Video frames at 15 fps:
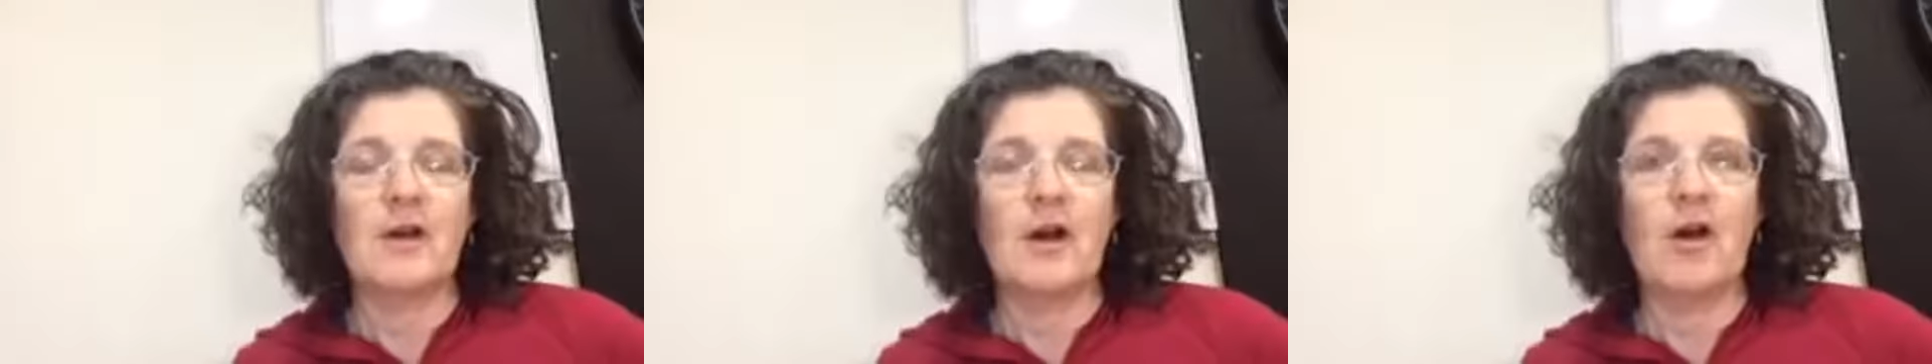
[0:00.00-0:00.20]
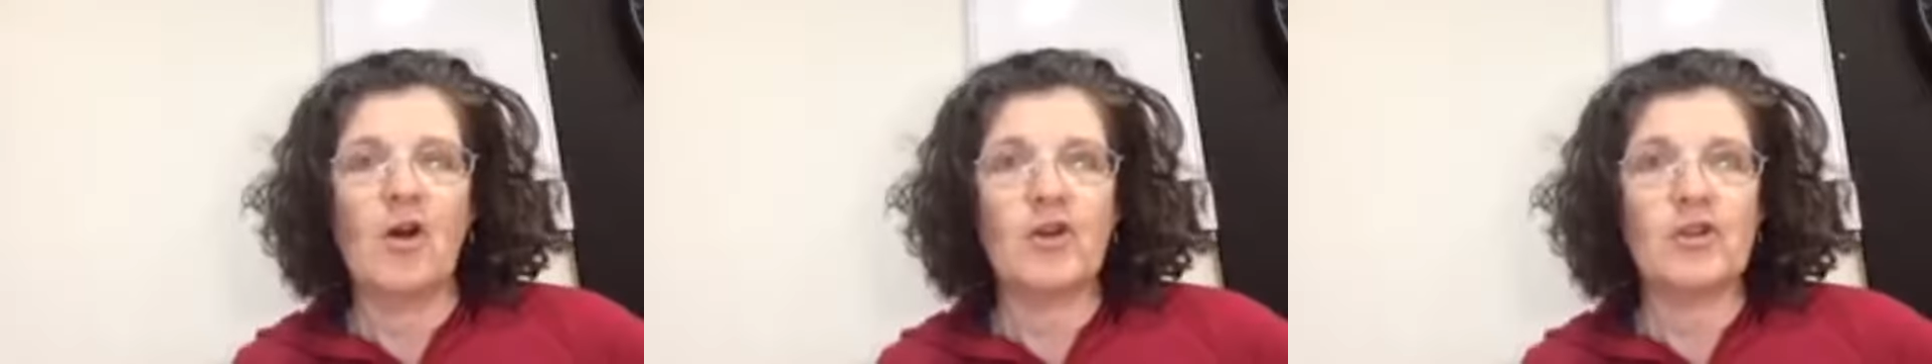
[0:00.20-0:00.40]

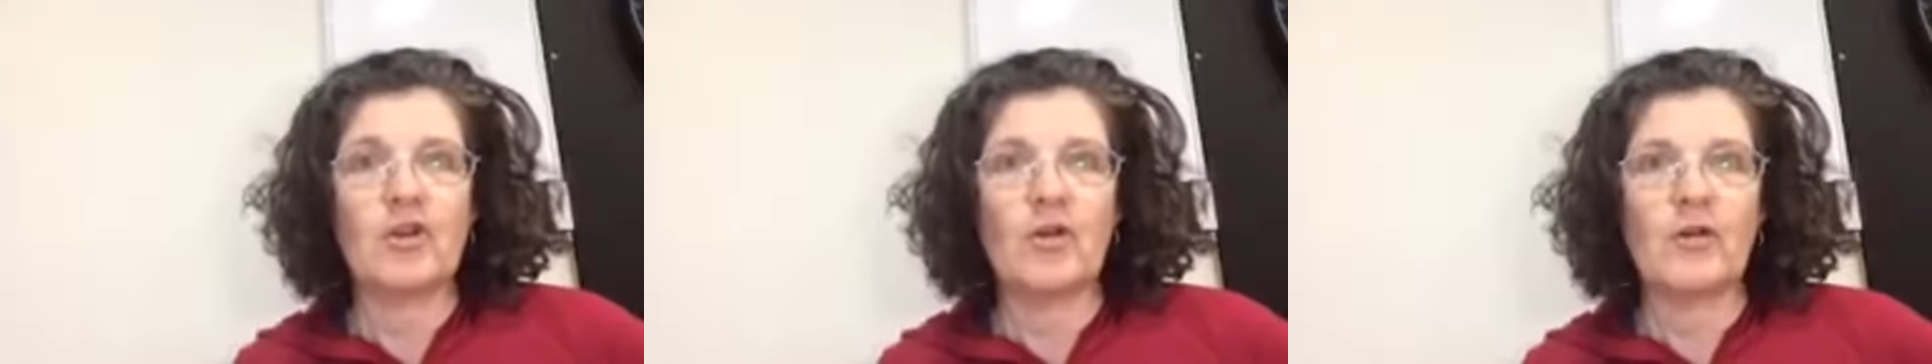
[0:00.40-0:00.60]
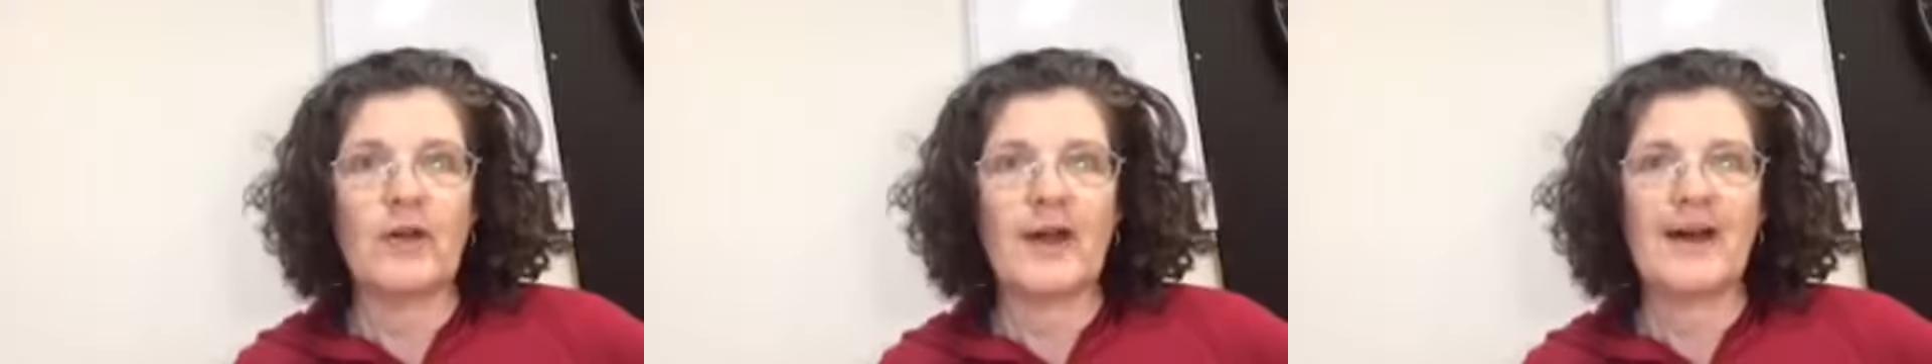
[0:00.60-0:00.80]
hot
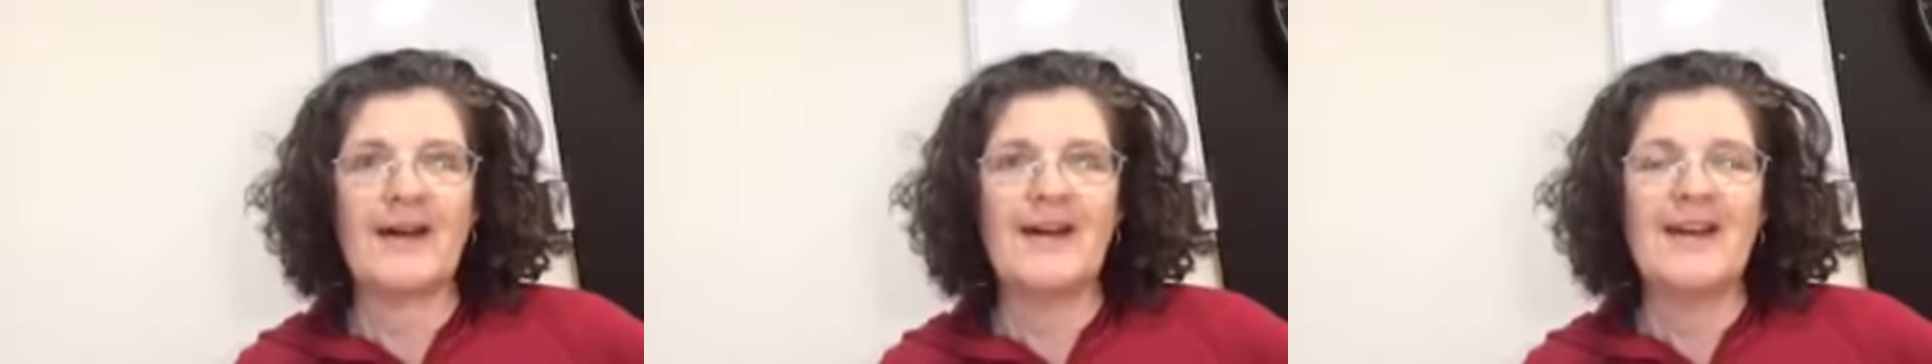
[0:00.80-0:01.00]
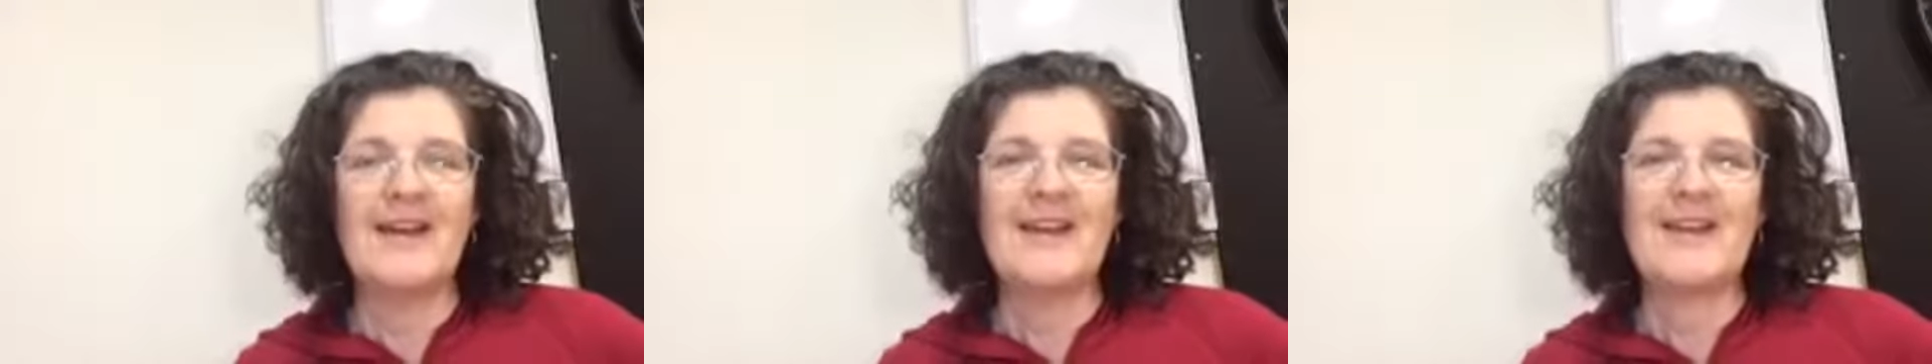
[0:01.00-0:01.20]
yoga
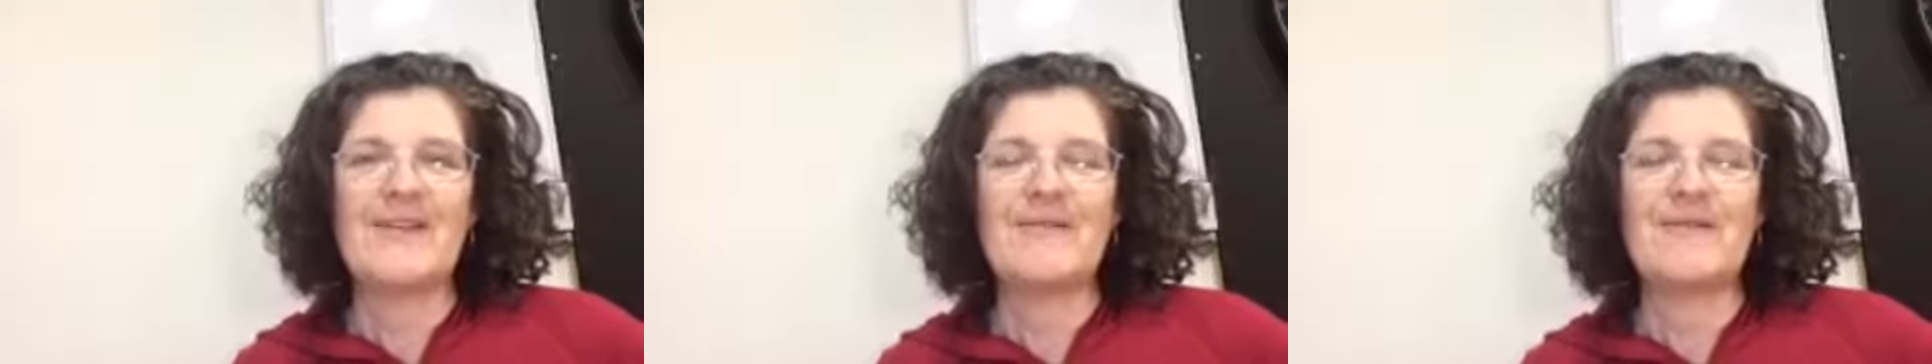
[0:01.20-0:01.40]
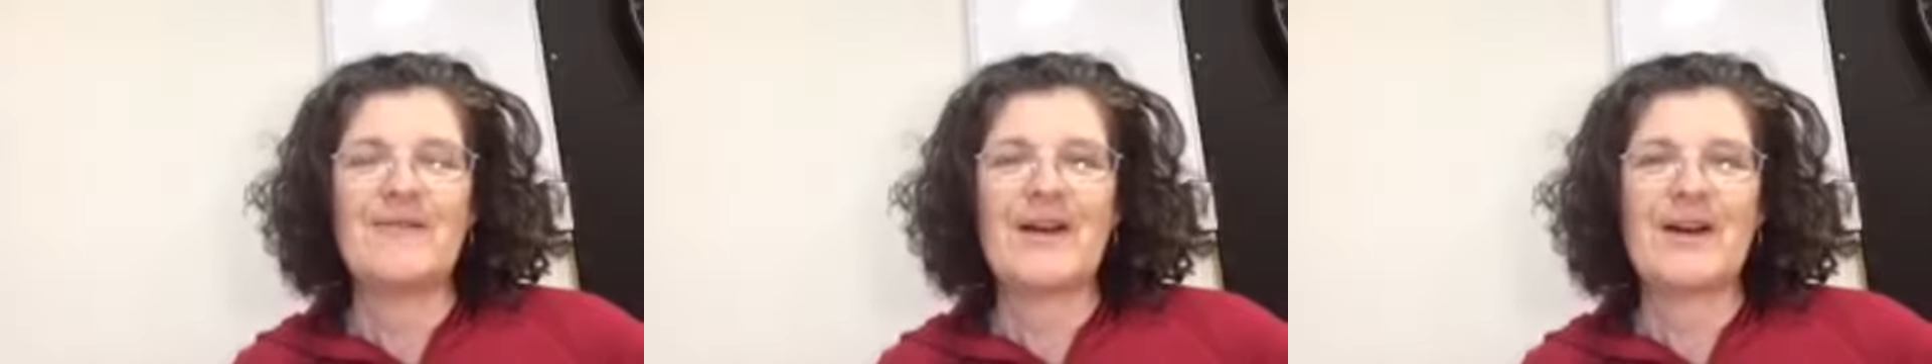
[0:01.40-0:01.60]

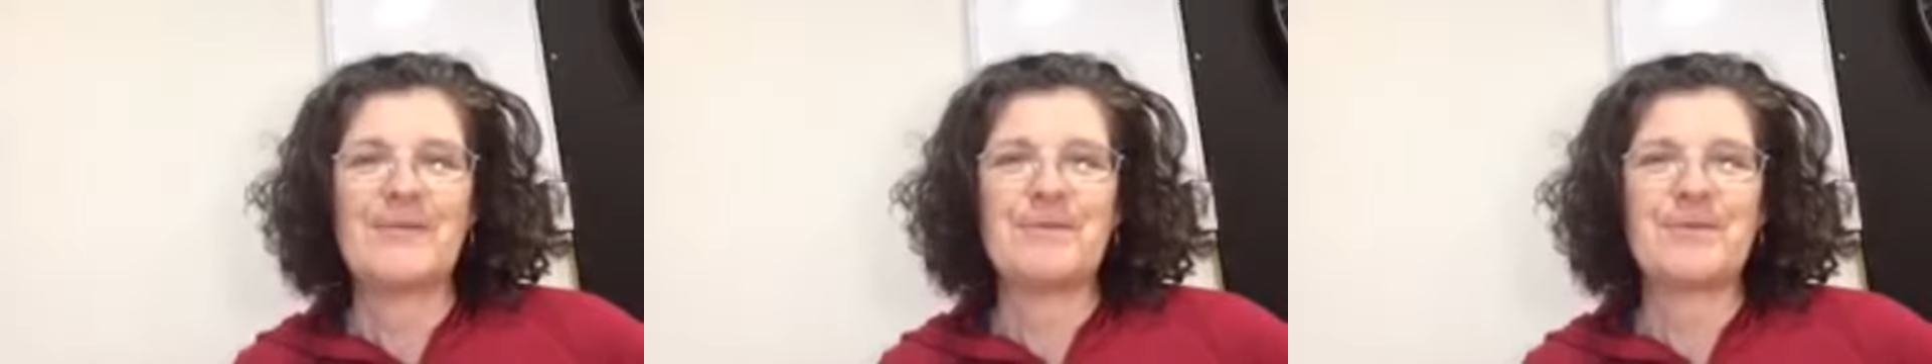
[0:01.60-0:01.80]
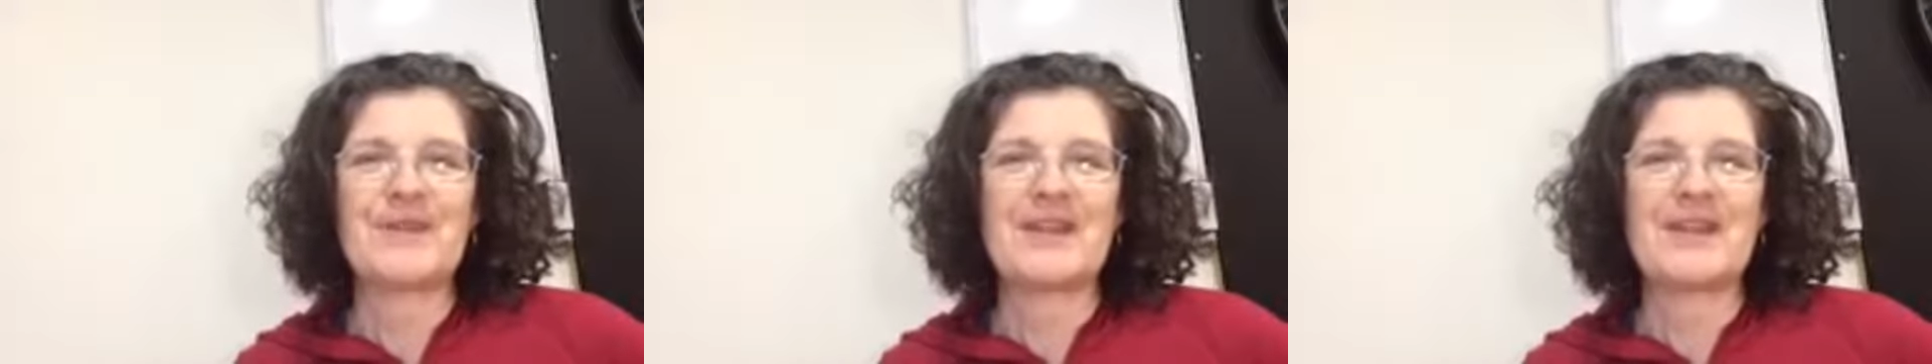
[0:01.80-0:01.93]
if um,